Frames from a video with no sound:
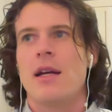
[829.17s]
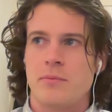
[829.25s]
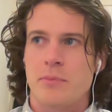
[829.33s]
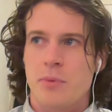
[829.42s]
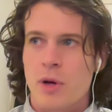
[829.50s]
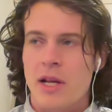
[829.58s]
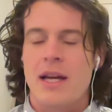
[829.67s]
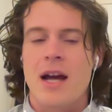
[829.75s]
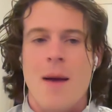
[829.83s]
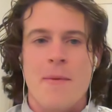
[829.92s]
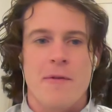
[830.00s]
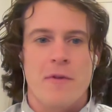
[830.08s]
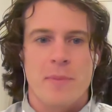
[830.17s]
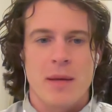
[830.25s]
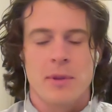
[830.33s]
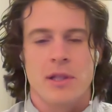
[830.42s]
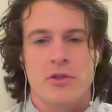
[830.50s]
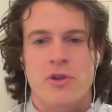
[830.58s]
pretty common for
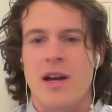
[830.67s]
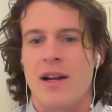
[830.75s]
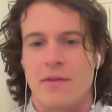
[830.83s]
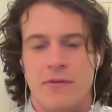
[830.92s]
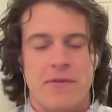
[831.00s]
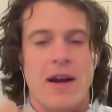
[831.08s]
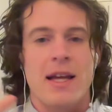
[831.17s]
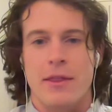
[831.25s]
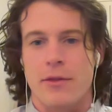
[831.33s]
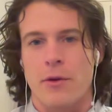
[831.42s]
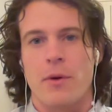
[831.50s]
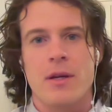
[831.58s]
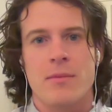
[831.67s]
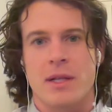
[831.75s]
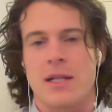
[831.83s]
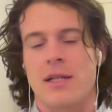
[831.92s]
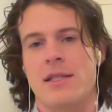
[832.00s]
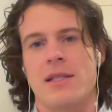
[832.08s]
people to try to fight through it,
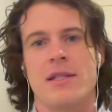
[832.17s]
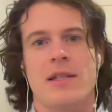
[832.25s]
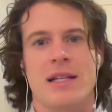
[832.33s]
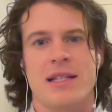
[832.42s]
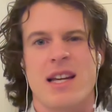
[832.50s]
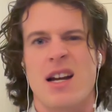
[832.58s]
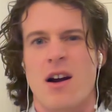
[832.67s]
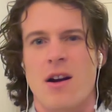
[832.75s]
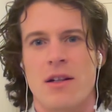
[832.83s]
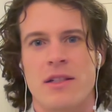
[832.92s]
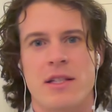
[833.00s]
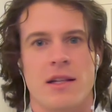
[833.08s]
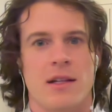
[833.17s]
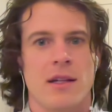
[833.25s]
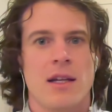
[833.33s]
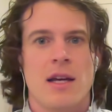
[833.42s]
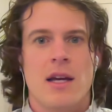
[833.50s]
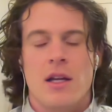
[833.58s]
because it's kind of hard to
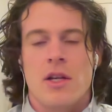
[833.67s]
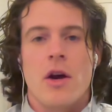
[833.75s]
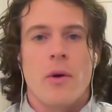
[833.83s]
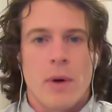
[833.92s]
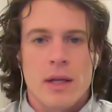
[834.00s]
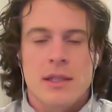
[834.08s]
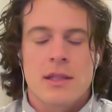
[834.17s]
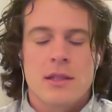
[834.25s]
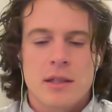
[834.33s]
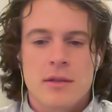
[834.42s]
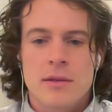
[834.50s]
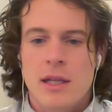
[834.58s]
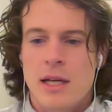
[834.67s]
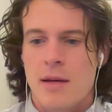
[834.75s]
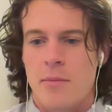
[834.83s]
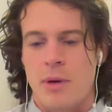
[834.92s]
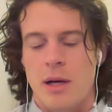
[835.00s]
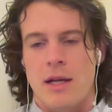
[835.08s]
know what to do,
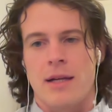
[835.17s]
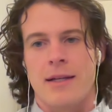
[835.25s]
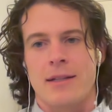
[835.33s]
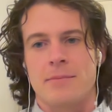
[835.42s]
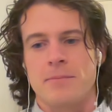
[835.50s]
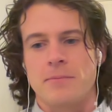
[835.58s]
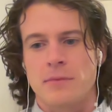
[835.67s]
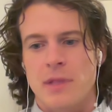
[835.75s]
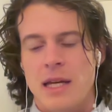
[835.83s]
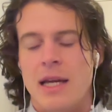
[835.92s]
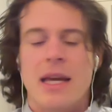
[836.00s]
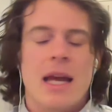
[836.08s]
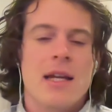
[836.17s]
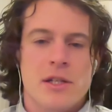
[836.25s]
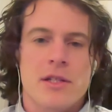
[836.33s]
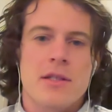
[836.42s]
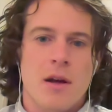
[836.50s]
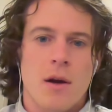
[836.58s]
but it can
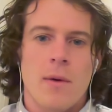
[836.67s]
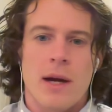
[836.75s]
just go away.